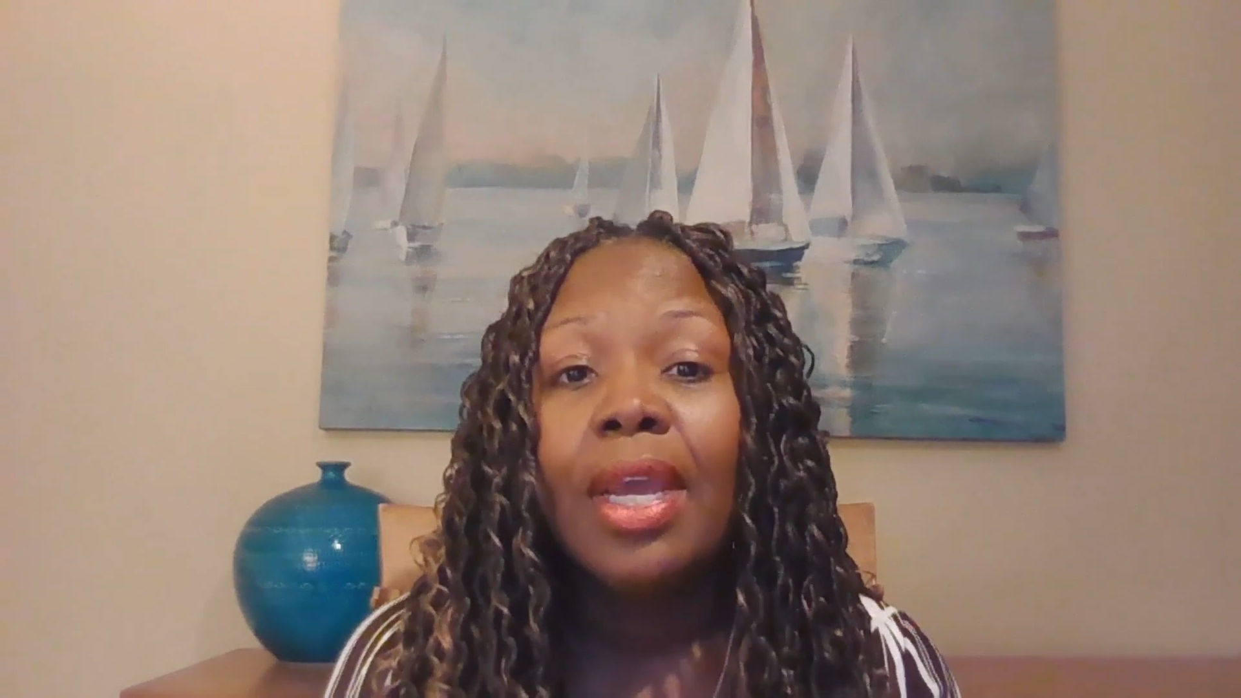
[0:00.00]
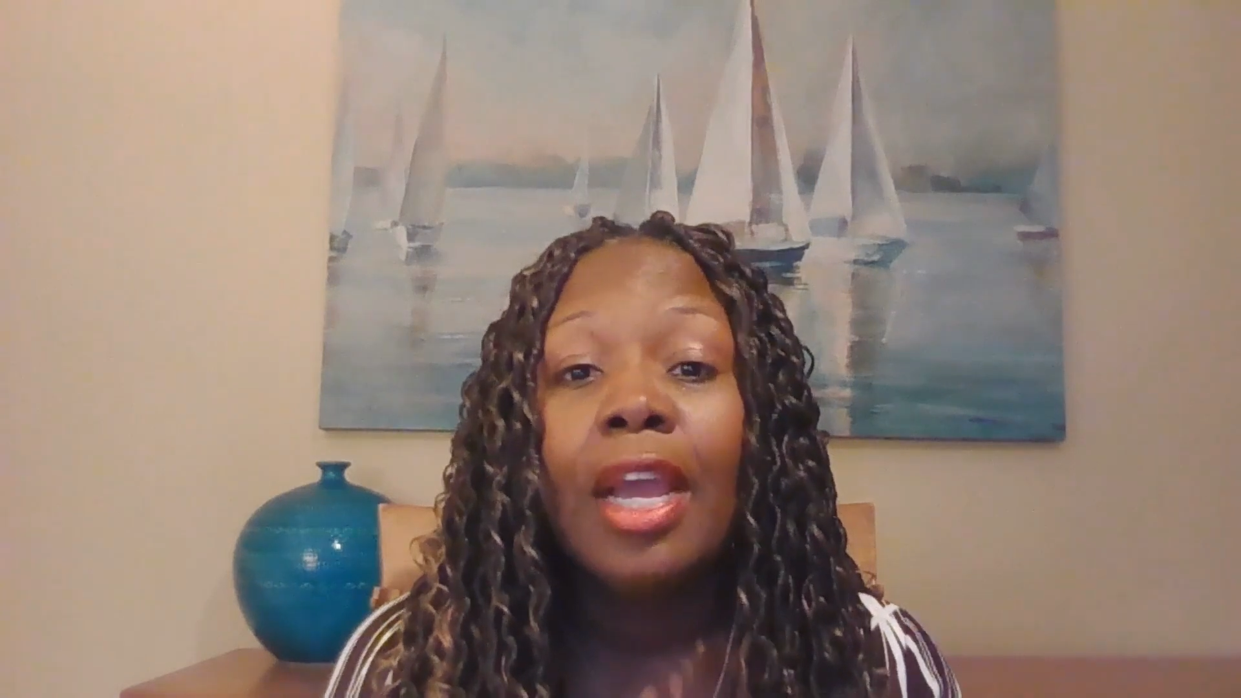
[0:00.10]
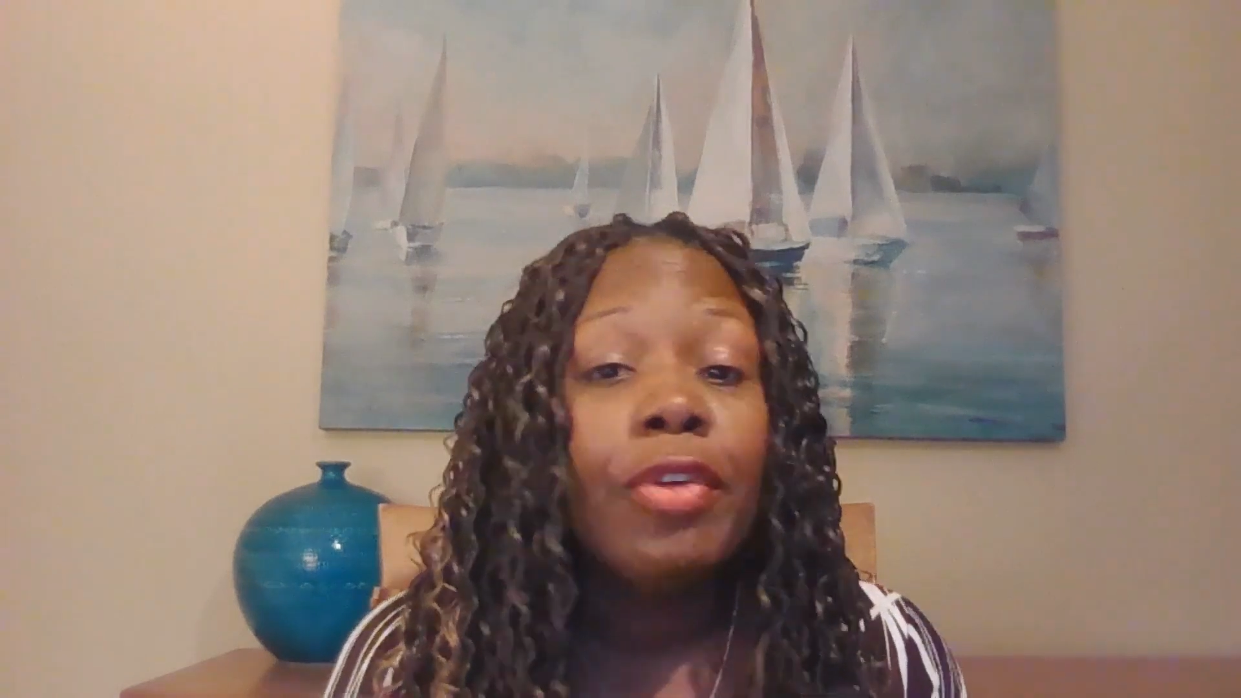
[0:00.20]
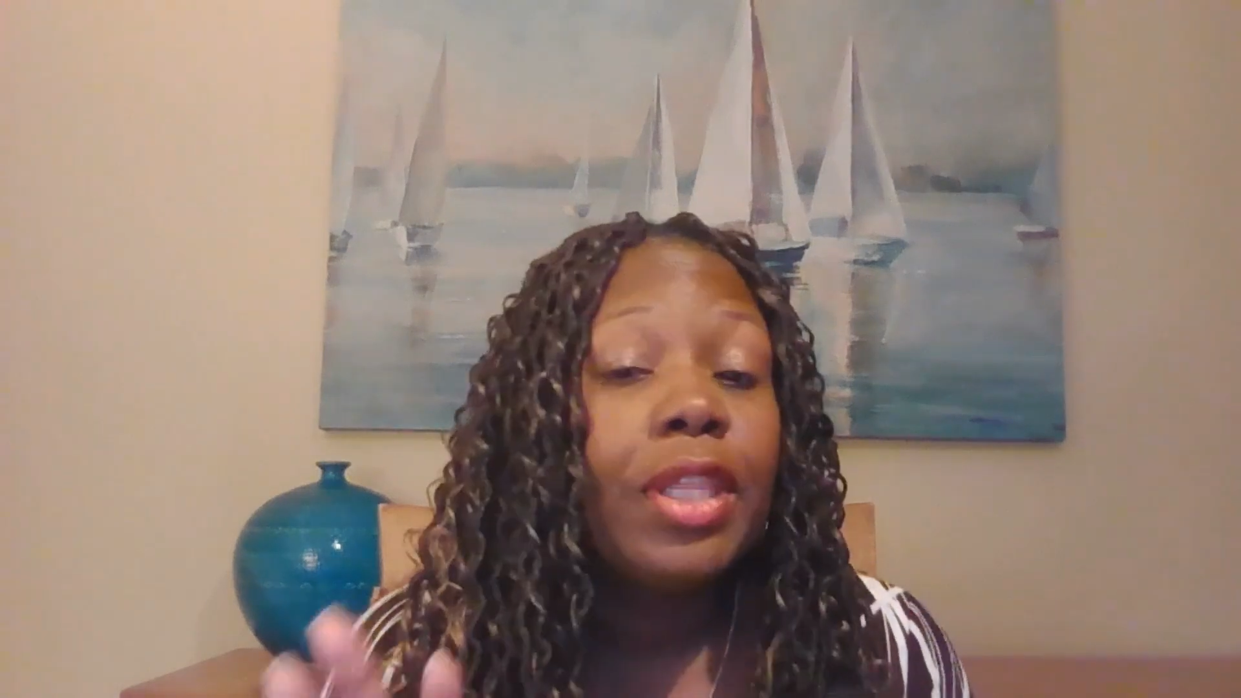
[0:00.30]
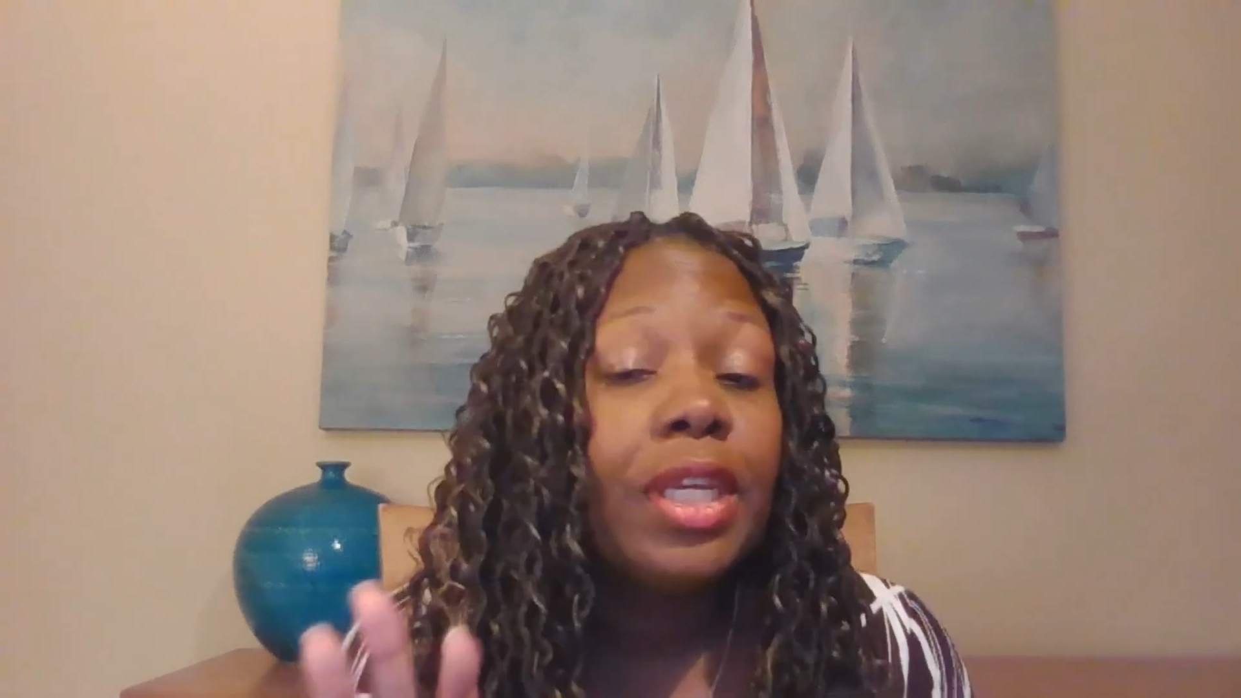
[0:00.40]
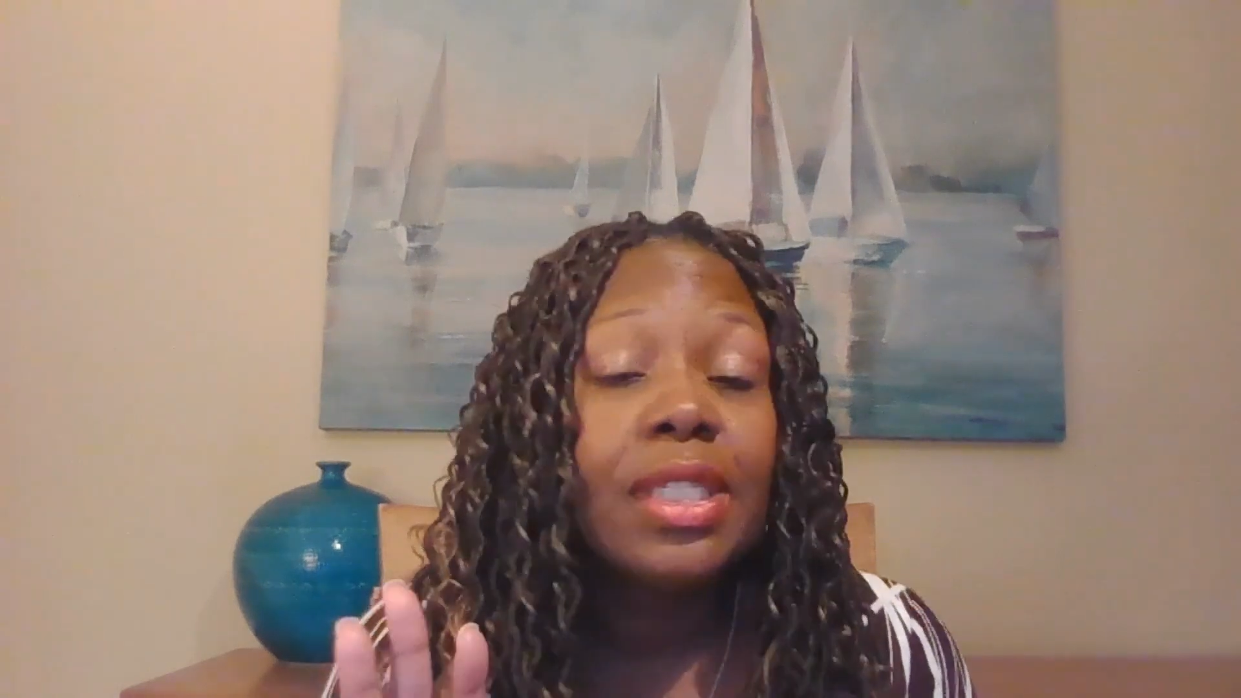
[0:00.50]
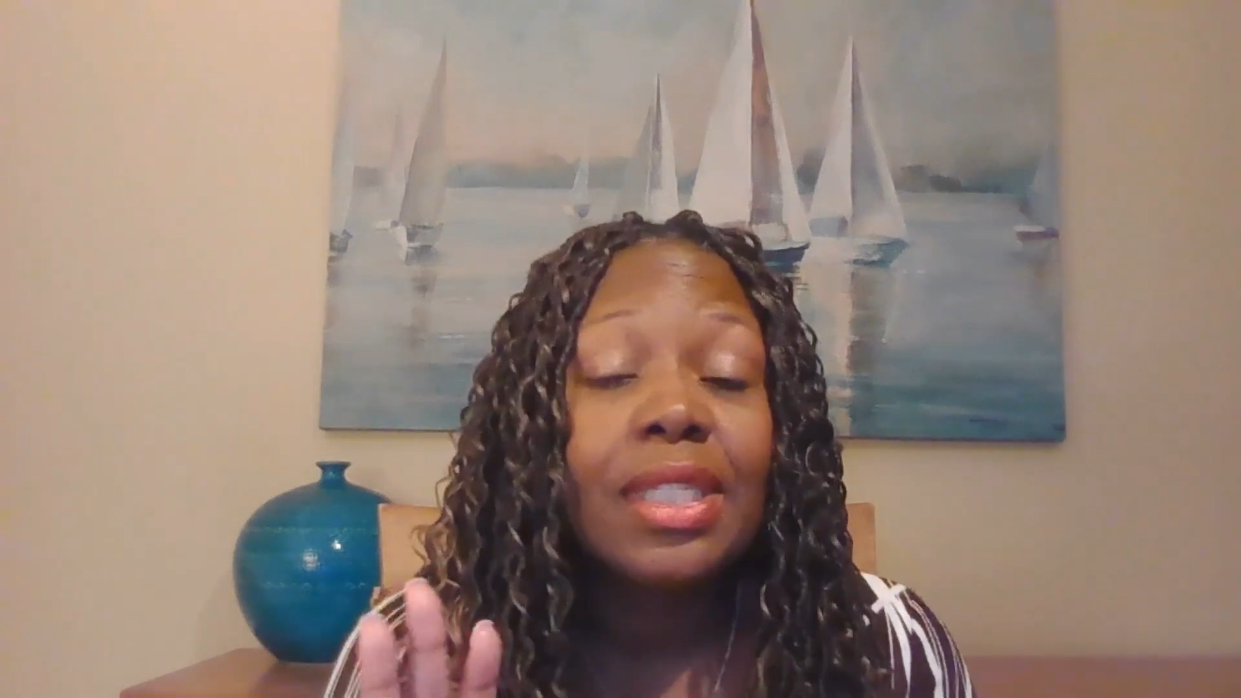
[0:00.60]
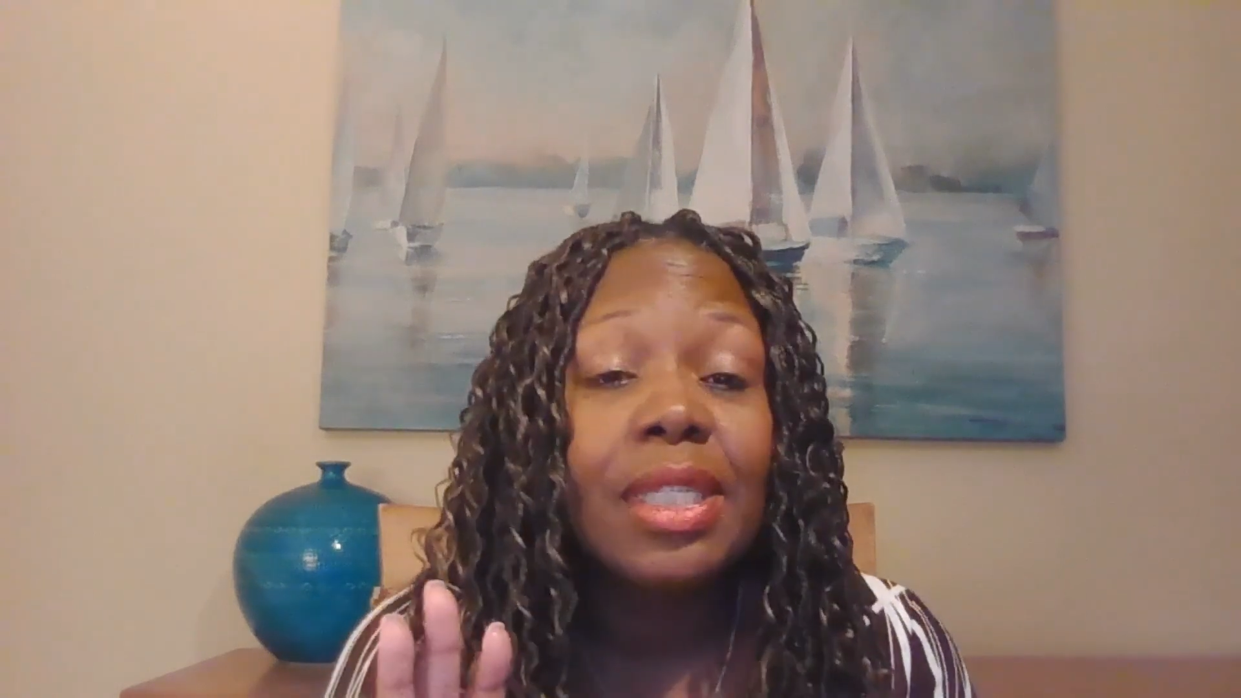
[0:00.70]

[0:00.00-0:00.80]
everything is a